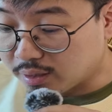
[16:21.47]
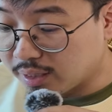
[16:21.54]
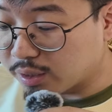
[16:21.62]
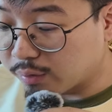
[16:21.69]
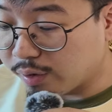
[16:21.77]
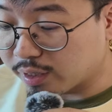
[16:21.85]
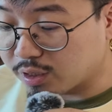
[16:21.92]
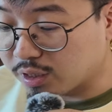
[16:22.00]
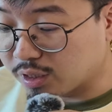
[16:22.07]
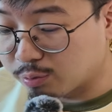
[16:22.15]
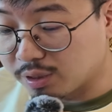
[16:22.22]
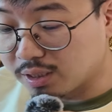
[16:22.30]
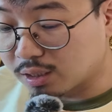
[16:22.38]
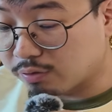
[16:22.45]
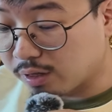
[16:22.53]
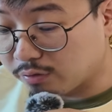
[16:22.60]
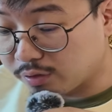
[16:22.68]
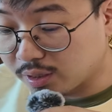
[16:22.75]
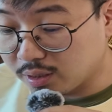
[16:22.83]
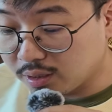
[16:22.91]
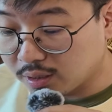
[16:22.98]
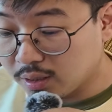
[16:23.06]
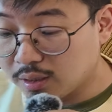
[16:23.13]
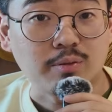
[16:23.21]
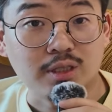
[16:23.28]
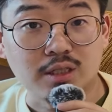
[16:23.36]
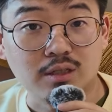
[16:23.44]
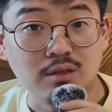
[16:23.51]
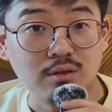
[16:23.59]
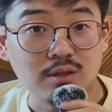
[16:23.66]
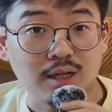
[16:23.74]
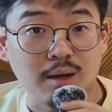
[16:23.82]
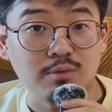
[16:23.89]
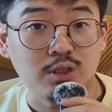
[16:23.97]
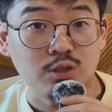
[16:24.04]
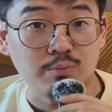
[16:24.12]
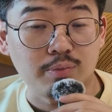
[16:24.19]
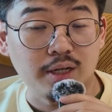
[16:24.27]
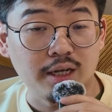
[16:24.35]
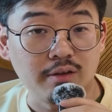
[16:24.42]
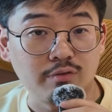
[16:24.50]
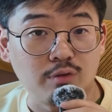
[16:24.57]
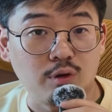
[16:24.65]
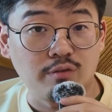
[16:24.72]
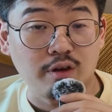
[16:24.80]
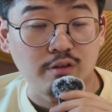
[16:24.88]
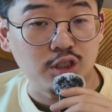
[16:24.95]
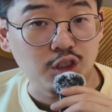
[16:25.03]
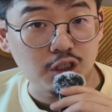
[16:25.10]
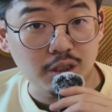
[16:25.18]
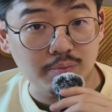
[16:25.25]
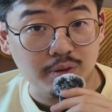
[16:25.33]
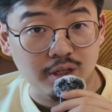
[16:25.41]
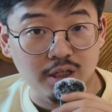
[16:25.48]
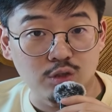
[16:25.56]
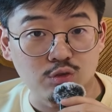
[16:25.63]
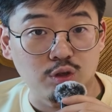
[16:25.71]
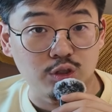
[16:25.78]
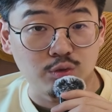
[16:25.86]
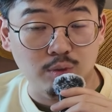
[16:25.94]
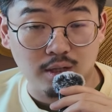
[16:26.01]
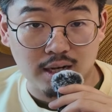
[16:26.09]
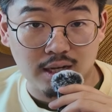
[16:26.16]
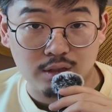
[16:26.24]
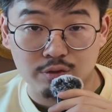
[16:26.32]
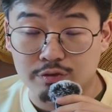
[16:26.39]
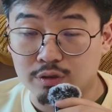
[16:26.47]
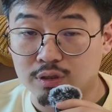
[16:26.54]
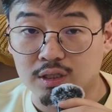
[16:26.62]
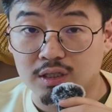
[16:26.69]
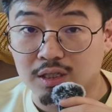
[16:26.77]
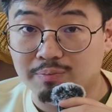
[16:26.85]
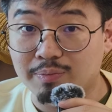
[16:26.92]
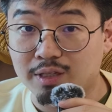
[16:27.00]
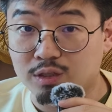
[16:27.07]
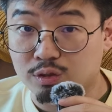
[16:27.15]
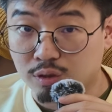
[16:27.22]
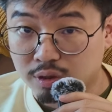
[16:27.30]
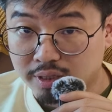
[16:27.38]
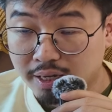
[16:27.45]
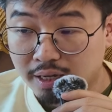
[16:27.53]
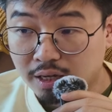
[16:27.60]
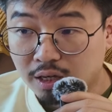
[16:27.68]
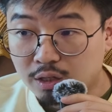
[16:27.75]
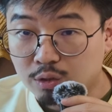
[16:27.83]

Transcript: The interaction is pretty self-evident. Popsicle comes into play for very cheap. It draws you a card to filter deeper into your deck.